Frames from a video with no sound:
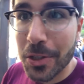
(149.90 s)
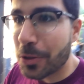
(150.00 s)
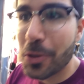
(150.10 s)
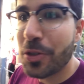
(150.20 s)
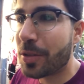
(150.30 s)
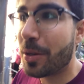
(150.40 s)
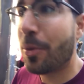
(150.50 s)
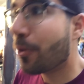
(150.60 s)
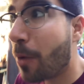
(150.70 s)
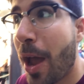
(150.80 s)
so as soon as I'm done
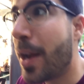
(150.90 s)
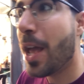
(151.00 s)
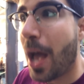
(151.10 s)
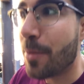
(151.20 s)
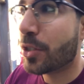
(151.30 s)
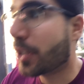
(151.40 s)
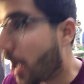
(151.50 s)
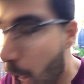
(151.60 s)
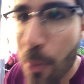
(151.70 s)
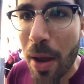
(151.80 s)
with the ride, I'm just gonna
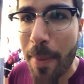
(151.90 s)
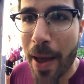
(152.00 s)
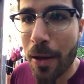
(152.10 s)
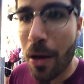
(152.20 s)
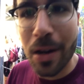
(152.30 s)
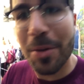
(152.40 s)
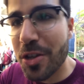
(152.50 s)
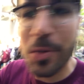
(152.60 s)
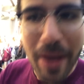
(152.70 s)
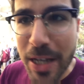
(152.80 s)
hop right back on. I'm gonna
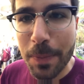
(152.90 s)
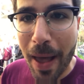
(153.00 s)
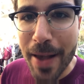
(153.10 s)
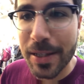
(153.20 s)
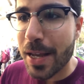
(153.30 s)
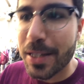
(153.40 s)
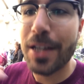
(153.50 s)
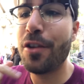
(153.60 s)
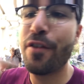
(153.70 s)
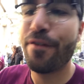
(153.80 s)
use Max Pass to
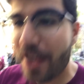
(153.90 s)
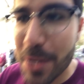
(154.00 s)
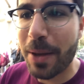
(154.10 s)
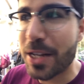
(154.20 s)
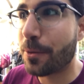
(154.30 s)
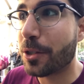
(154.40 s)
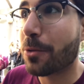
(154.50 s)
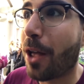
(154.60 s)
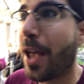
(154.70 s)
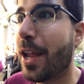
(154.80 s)
get another fast pass for
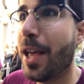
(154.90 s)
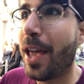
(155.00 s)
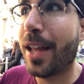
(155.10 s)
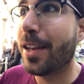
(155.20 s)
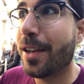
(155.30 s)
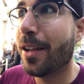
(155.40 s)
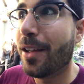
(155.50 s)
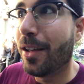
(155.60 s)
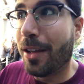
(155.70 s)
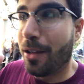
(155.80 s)
this ride and
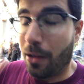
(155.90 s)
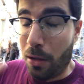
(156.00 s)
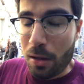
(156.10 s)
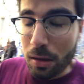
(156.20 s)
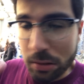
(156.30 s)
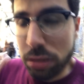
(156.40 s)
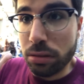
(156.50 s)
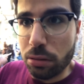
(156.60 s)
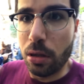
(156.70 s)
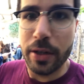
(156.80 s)

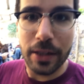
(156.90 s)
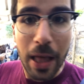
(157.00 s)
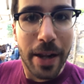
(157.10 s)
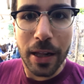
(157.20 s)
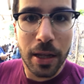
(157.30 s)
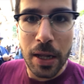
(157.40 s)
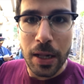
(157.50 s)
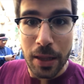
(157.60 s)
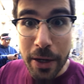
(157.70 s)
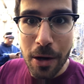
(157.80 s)
ooh, a lot of
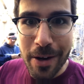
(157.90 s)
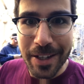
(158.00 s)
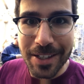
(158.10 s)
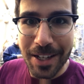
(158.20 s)
a lot of guardians